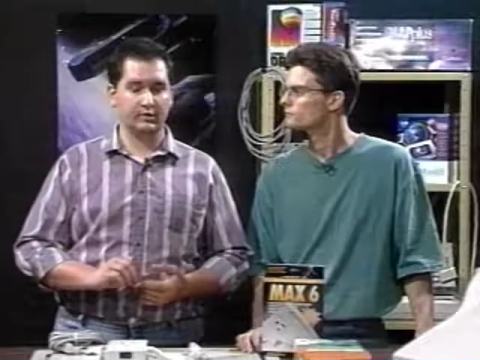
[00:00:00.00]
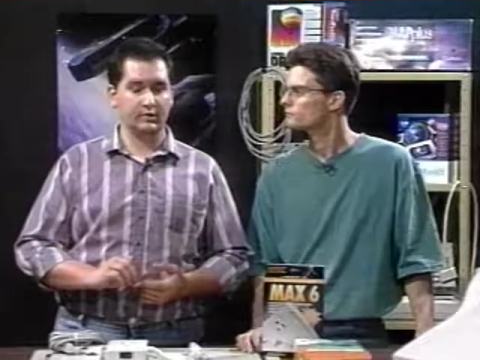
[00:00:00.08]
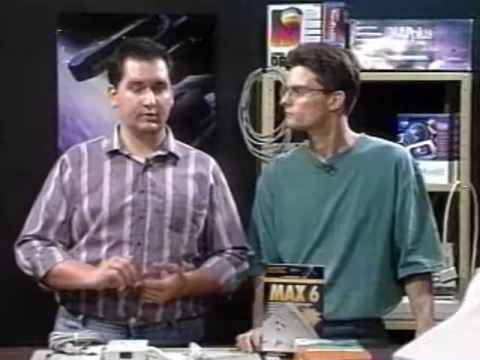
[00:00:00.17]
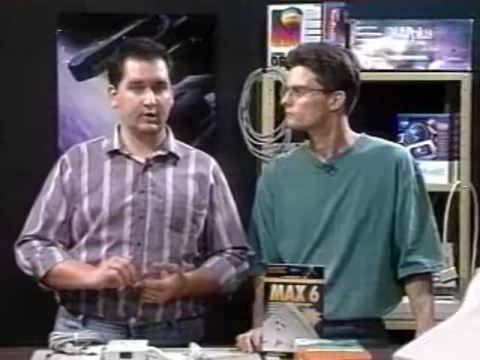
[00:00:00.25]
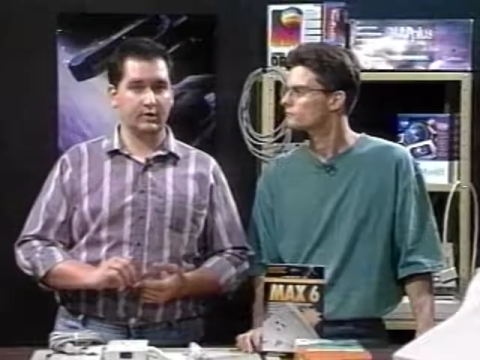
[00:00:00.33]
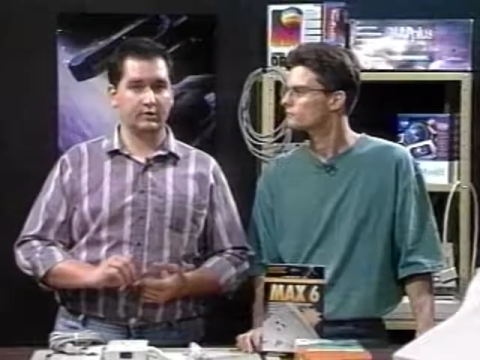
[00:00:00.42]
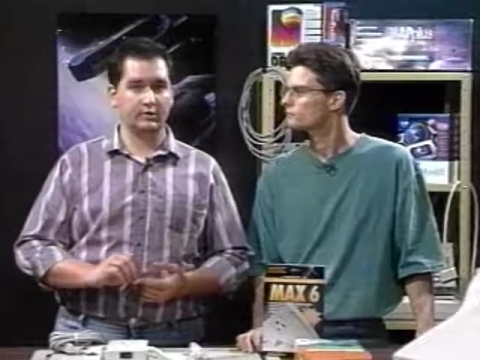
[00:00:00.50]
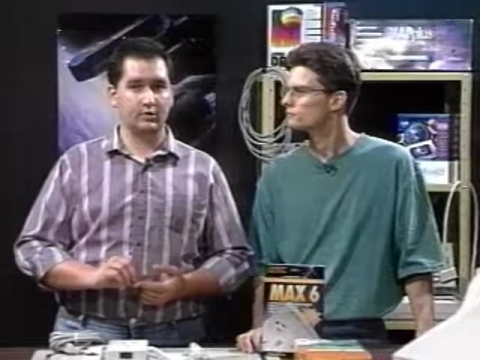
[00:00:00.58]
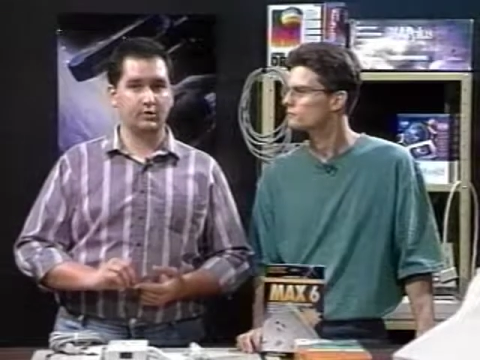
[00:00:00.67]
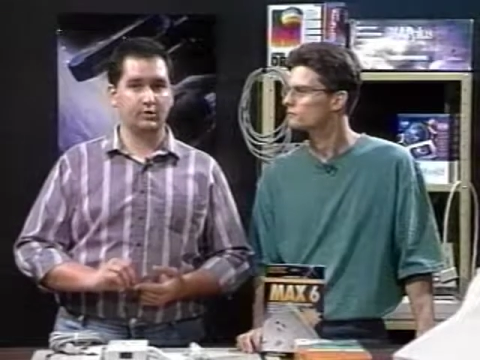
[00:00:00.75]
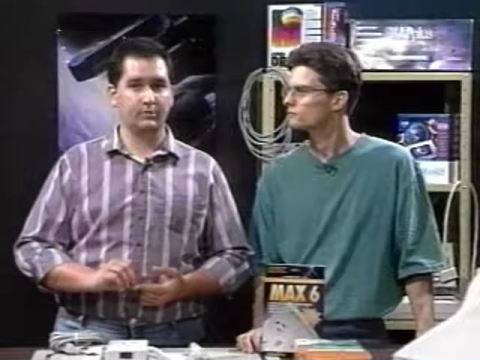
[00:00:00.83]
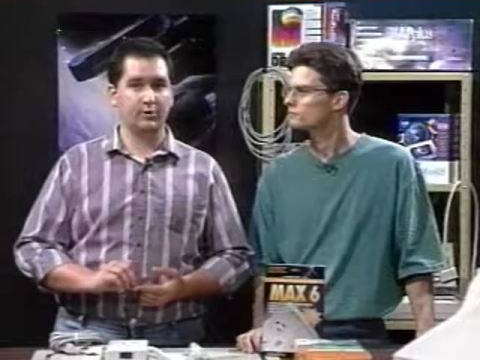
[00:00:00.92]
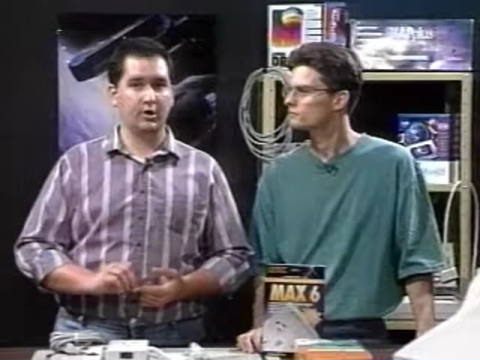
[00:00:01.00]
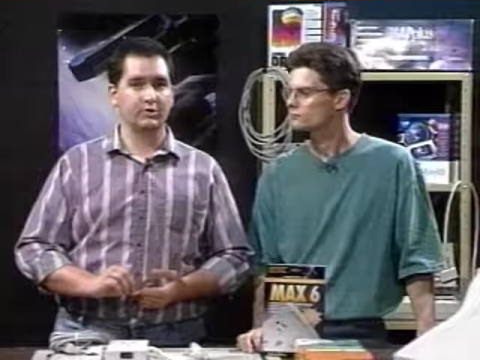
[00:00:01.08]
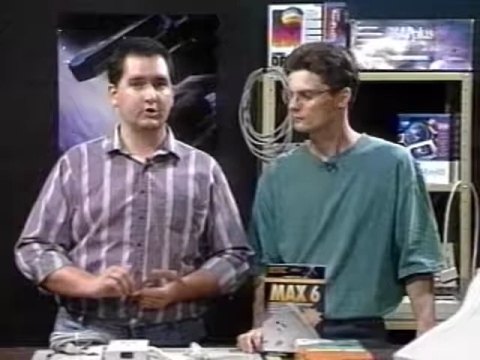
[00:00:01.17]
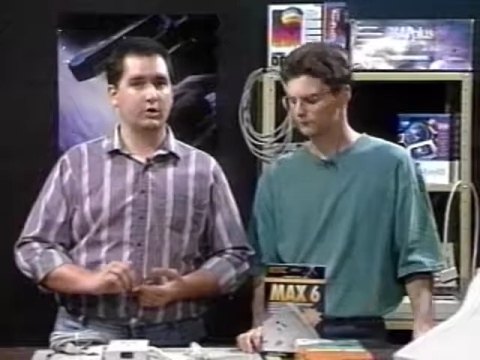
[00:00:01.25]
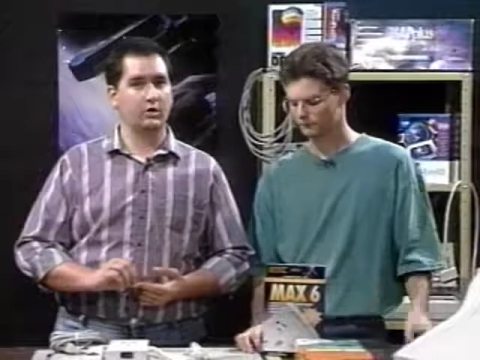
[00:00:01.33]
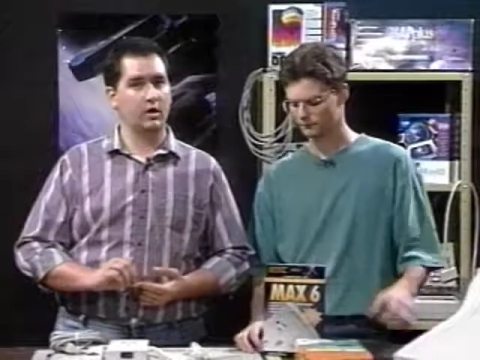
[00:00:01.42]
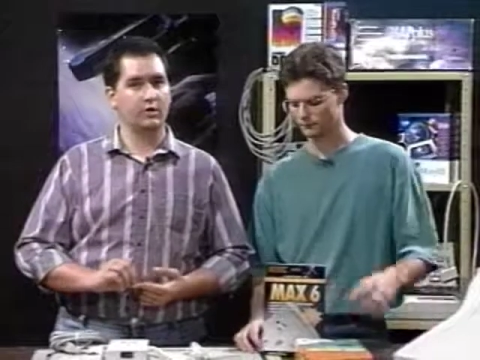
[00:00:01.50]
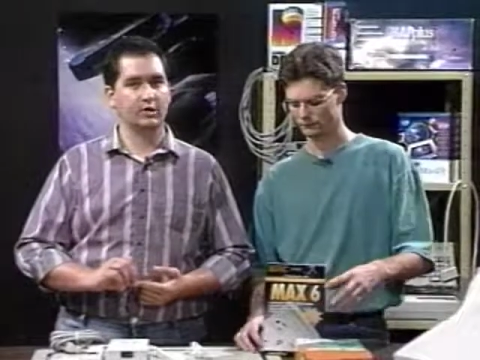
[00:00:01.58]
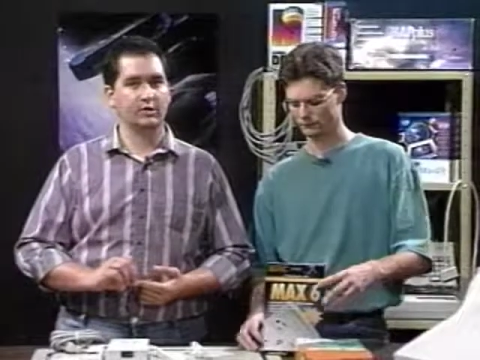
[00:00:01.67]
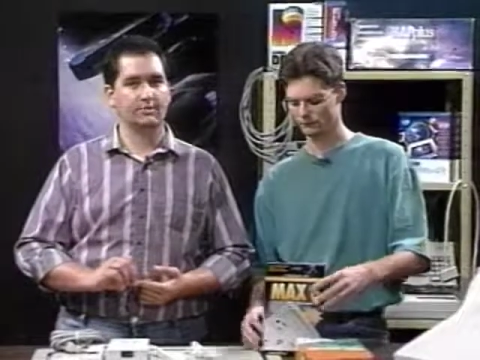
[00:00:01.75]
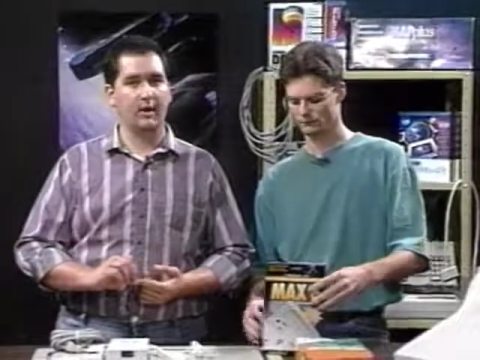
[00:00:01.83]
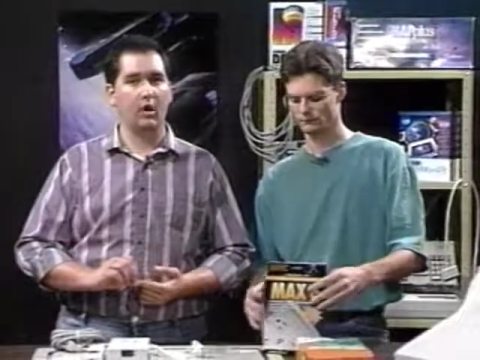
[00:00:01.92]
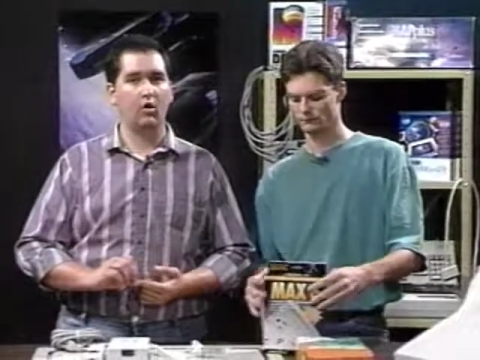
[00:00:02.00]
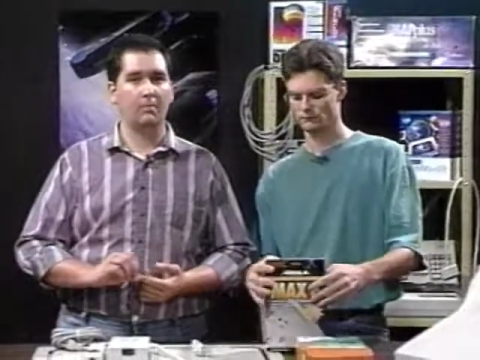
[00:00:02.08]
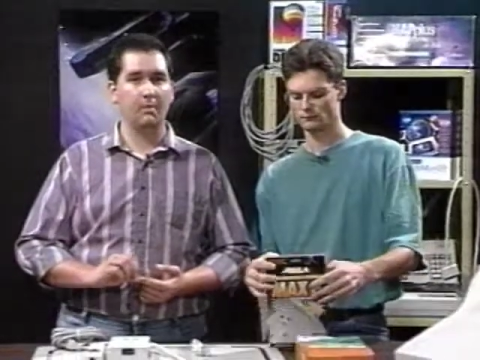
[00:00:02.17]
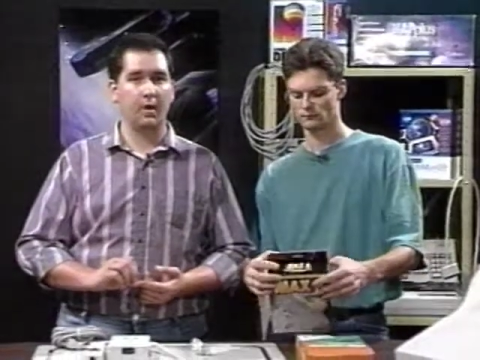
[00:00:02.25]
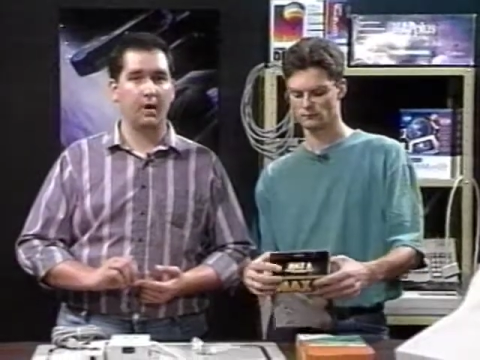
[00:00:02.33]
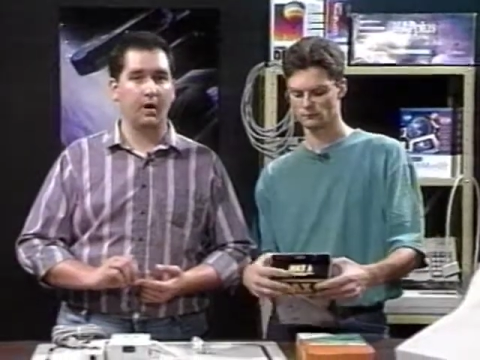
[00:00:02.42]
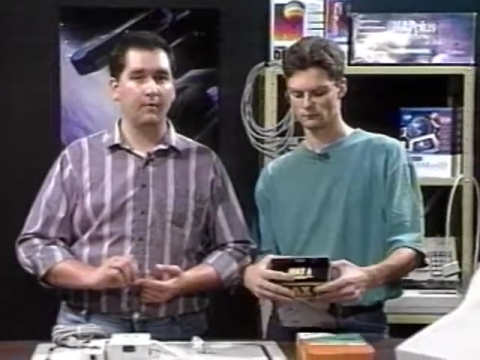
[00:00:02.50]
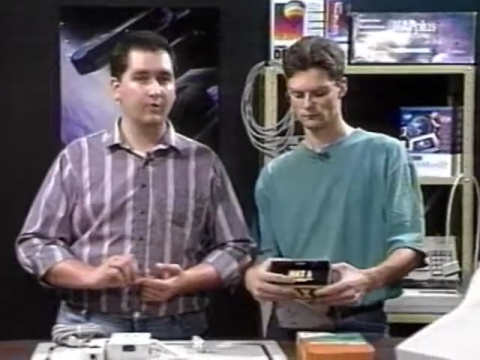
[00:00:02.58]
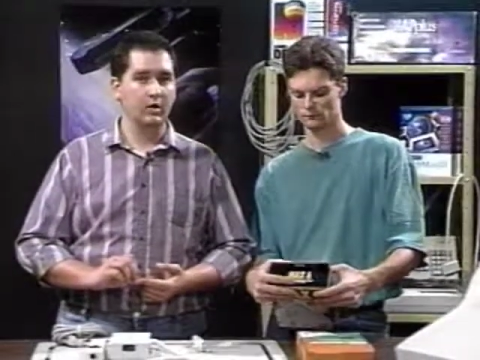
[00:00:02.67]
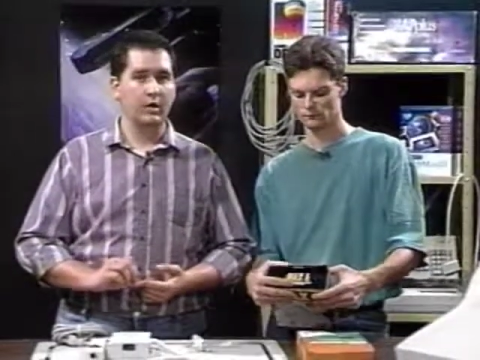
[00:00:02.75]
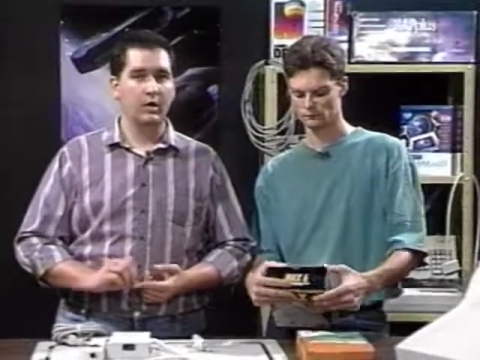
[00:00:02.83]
Speaker 1: it does say surge suppressor, not just power bar.